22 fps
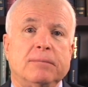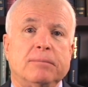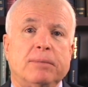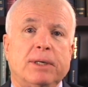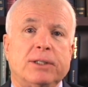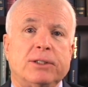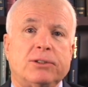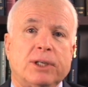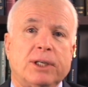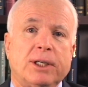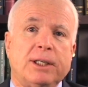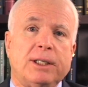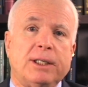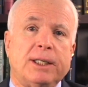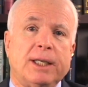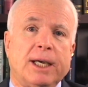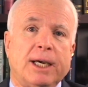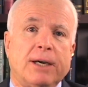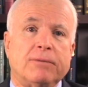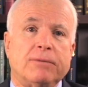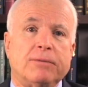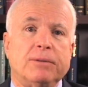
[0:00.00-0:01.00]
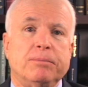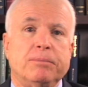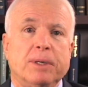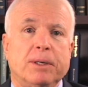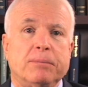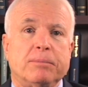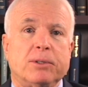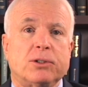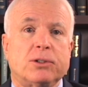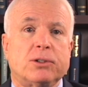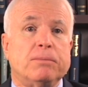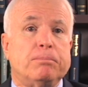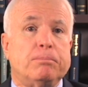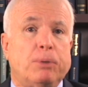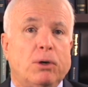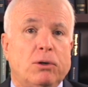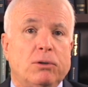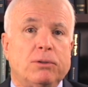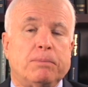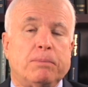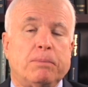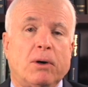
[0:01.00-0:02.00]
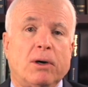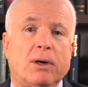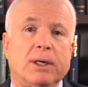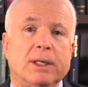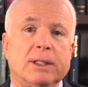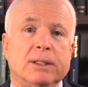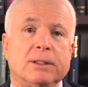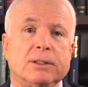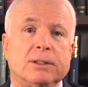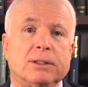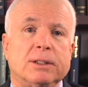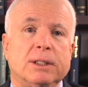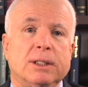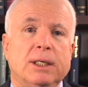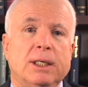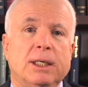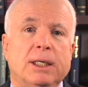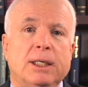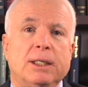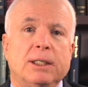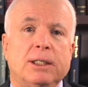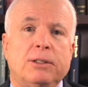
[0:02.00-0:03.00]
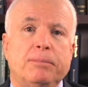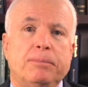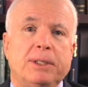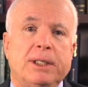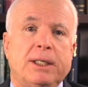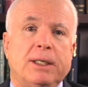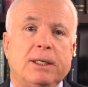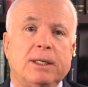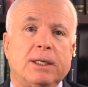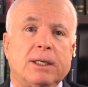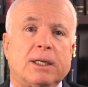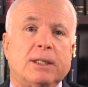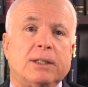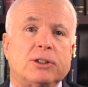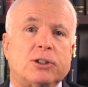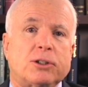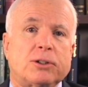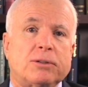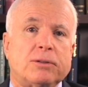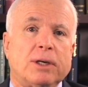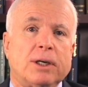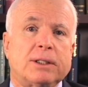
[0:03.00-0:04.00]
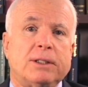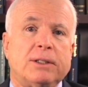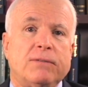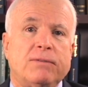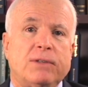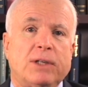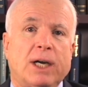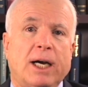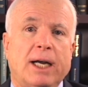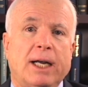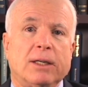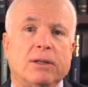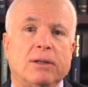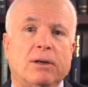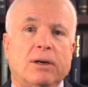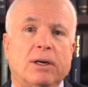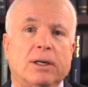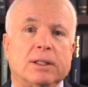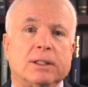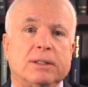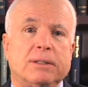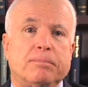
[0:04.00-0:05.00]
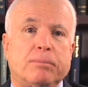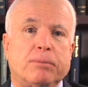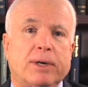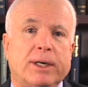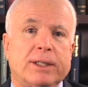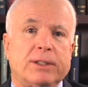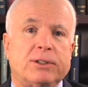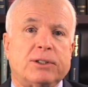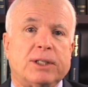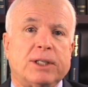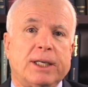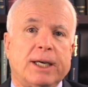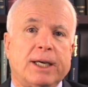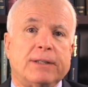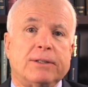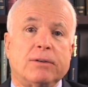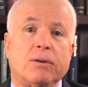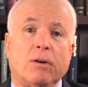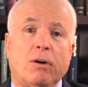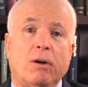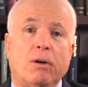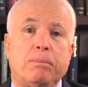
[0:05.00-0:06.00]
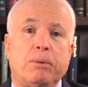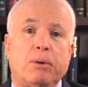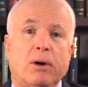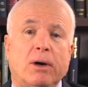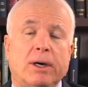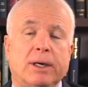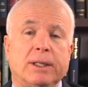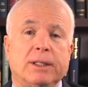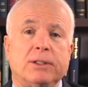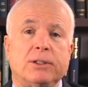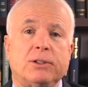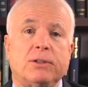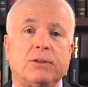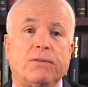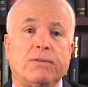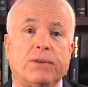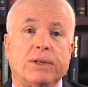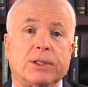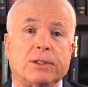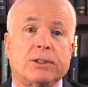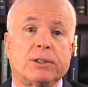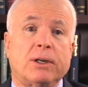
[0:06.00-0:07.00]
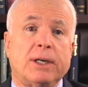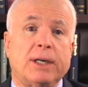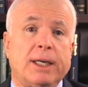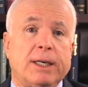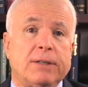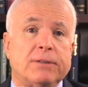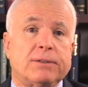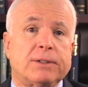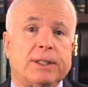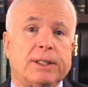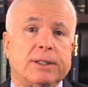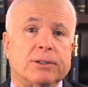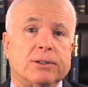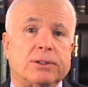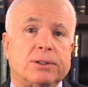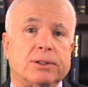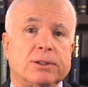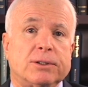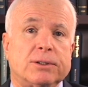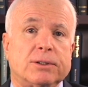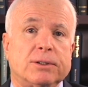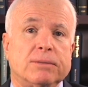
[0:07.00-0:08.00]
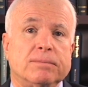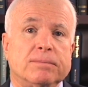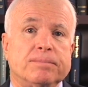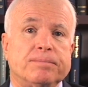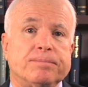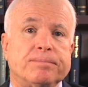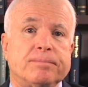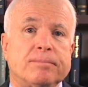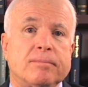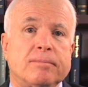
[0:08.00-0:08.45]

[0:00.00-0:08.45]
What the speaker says: by sitting down with members of both parties to begin a constructive dialogue that brings together all parties to fix our health care system.